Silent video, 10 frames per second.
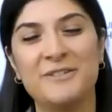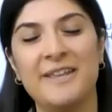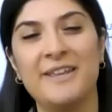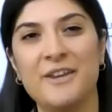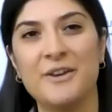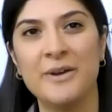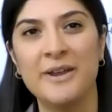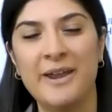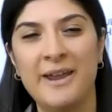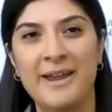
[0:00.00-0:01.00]
Thank you.
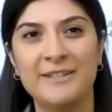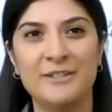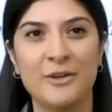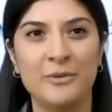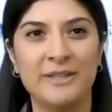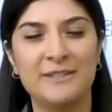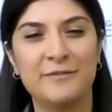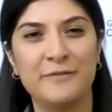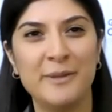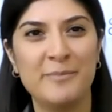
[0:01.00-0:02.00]
And so let's
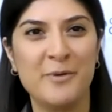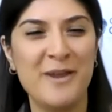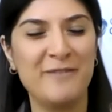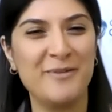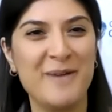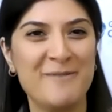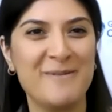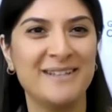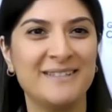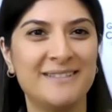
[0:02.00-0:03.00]
flip away from
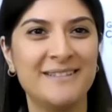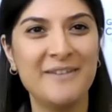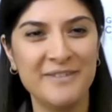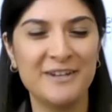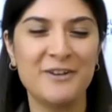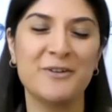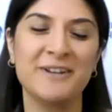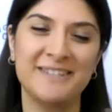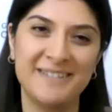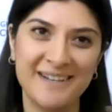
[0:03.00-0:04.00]
Highway 7 and go
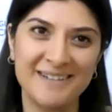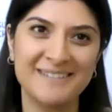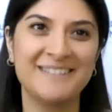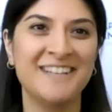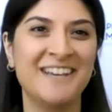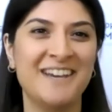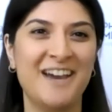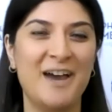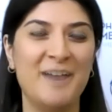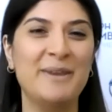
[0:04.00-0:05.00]
to 6.
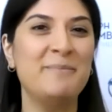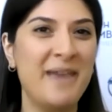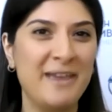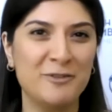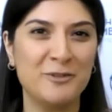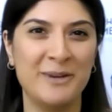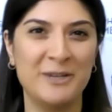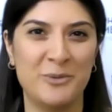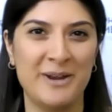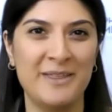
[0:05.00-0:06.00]
In May of
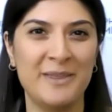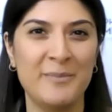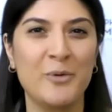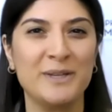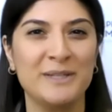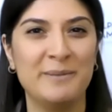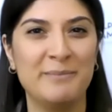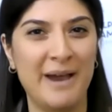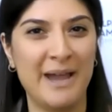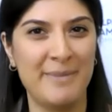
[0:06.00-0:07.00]
2020, the Morriston
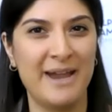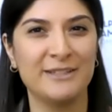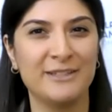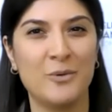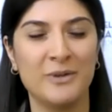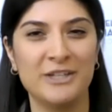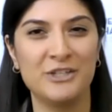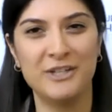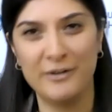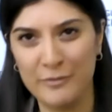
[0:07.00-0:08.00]
Bypass
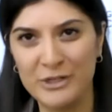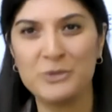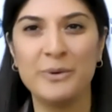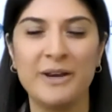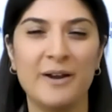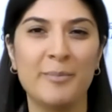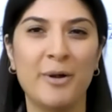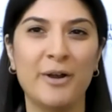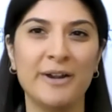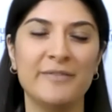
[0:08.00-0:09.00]
Coalition, of which we are a
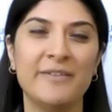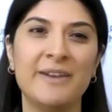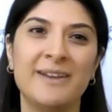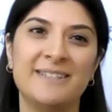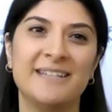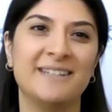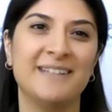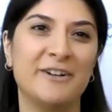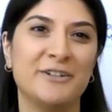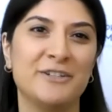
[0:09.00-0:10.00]
part of, sent a
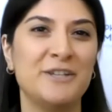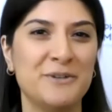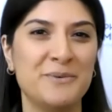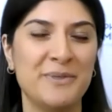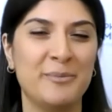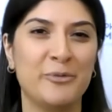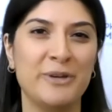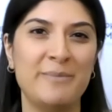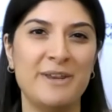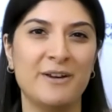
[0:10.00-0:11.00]
letter to you and the
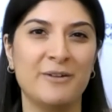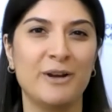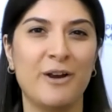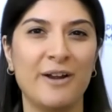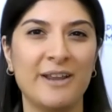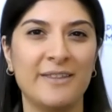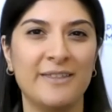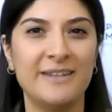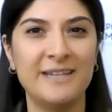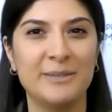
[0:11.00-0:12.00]
Premier regarding
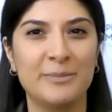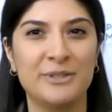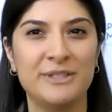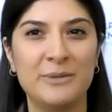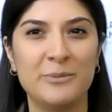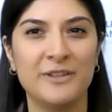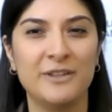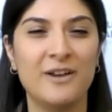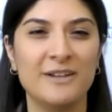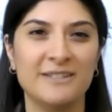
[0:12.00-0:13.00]
the need to proceed with the
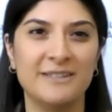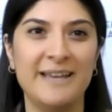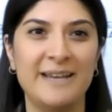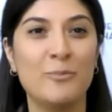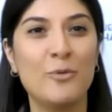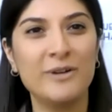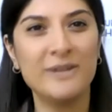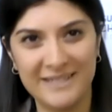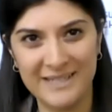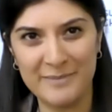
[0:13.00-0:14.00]
long-delayed
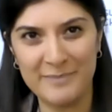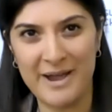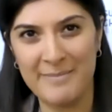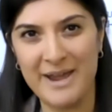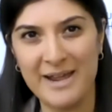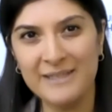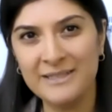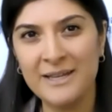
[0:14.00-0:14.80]
Morriston Bypass.